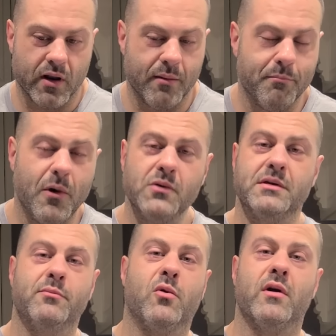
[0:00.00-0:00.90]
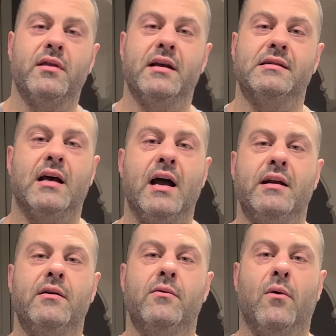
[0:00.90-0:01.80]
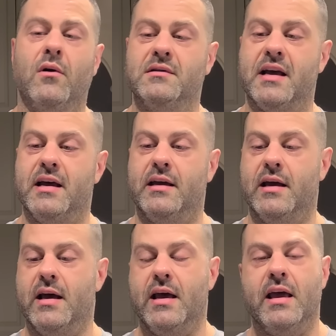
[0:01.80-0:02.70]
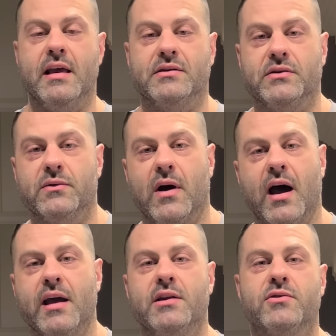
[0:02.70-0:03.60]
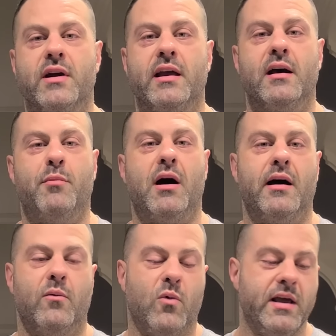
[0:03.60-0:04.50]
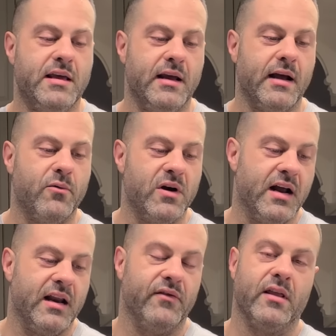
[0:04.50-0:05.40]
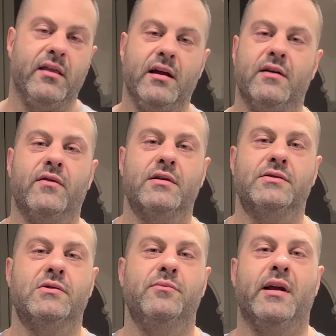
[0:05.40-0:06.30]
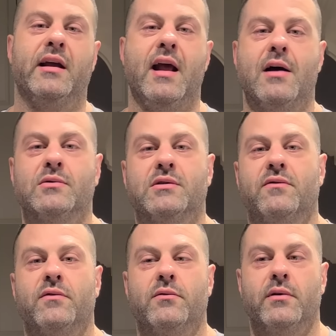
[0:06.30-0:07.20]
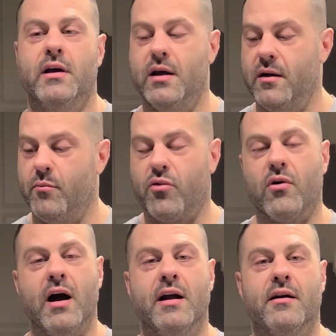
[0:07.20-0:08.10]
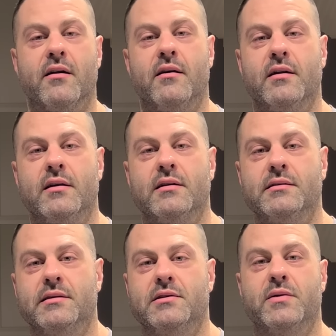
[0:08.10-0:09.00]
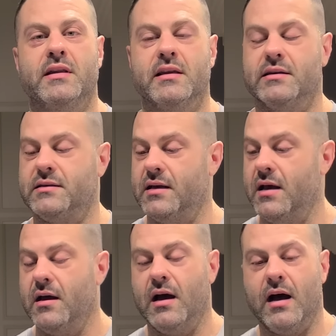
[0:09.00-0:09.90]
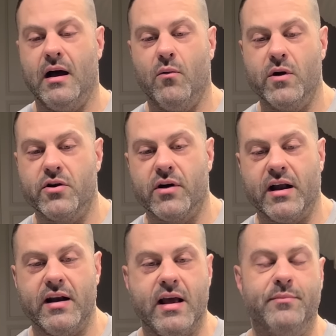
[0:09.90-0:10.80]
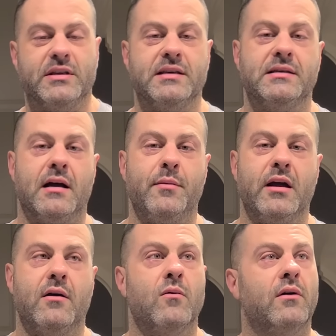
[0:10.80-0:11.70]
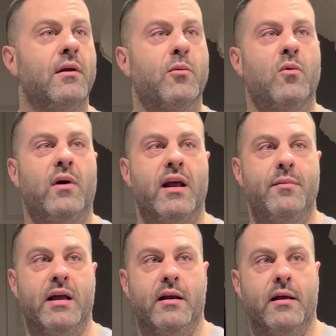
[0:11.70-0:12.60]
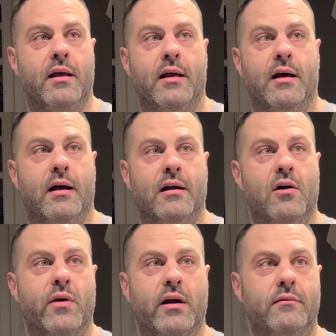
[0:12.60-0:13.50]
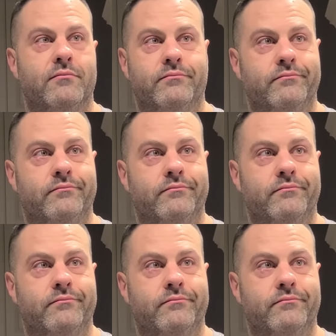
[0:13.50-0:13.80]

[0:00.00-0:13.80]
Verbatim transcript: of the most important things I do all day is to hydrate upon waking. I would not even think of consuming an ounce of food prior to doing this. Uh, when you're on an empty stomach, well, number one, I've been uh, going